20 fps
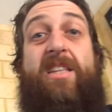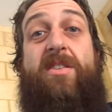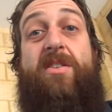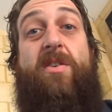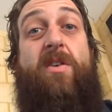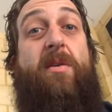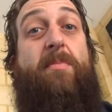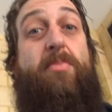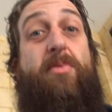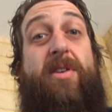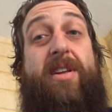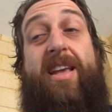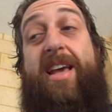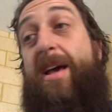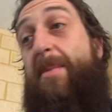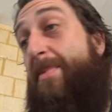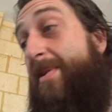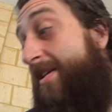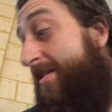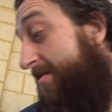I'm pretty
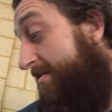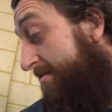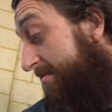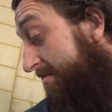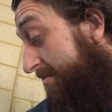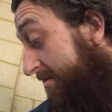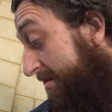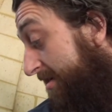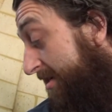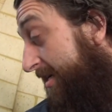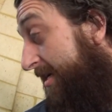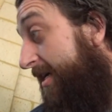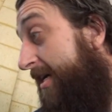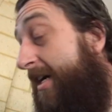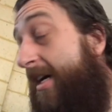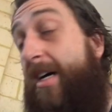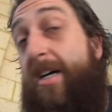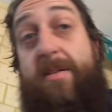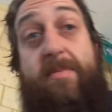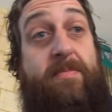happy.
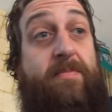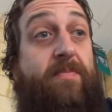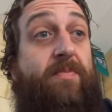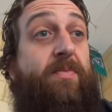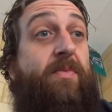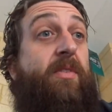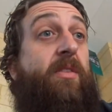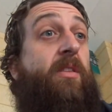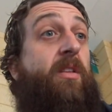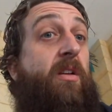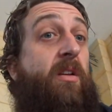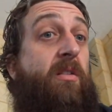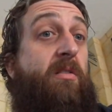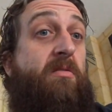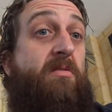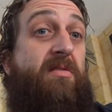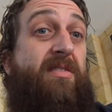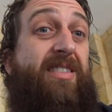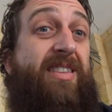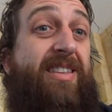
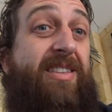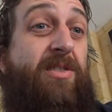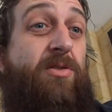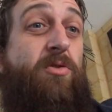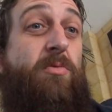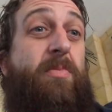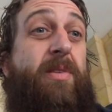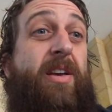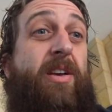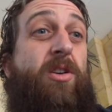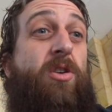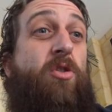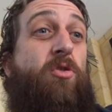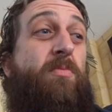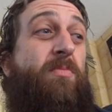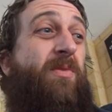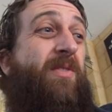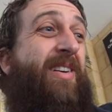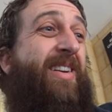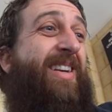This could be a
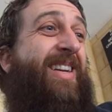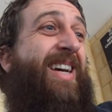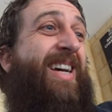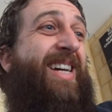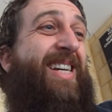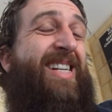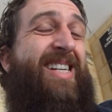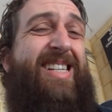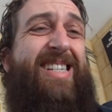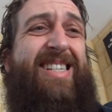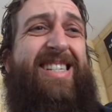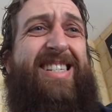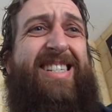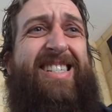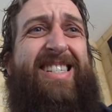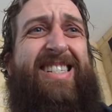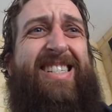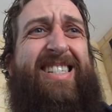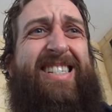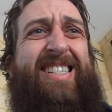goldmine day.
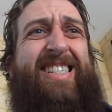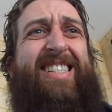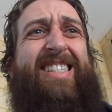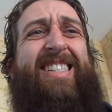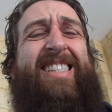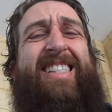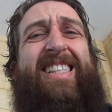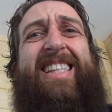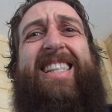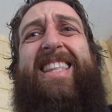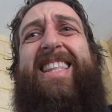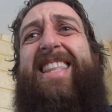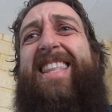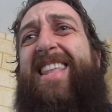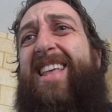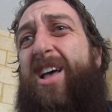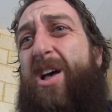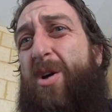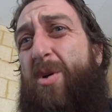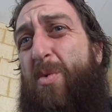
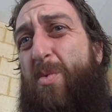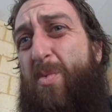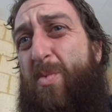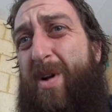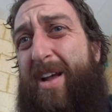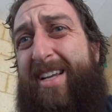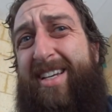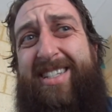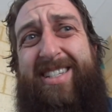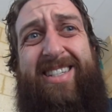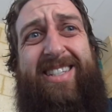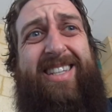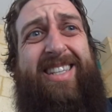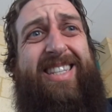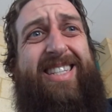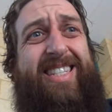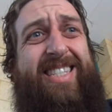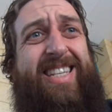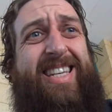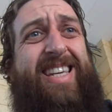I'll wait to
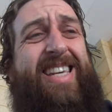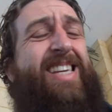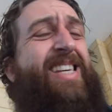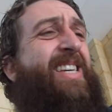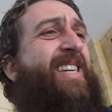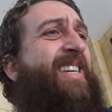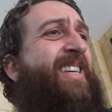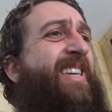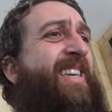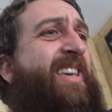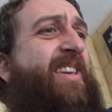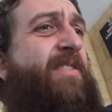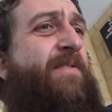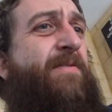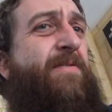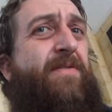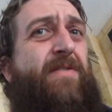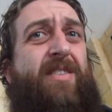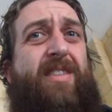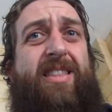see
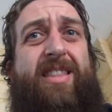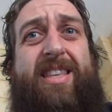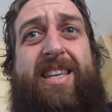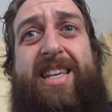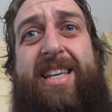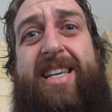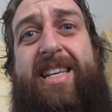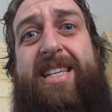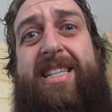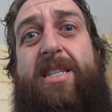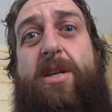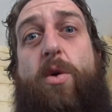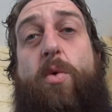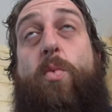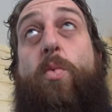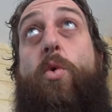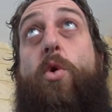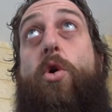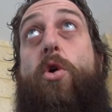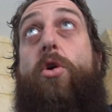if these
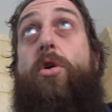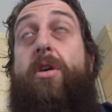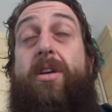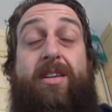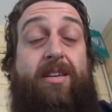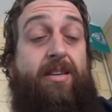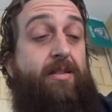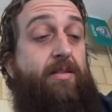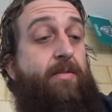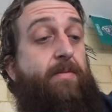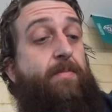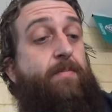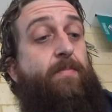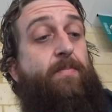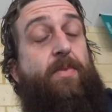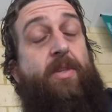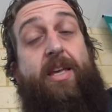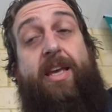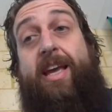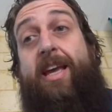work.
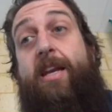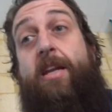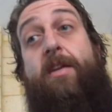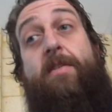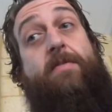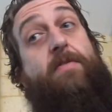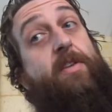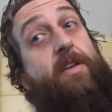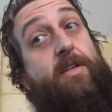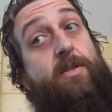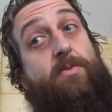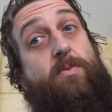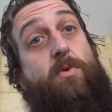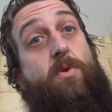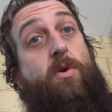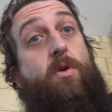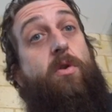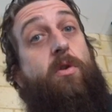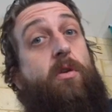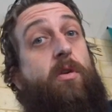And if these
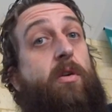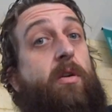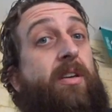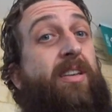work,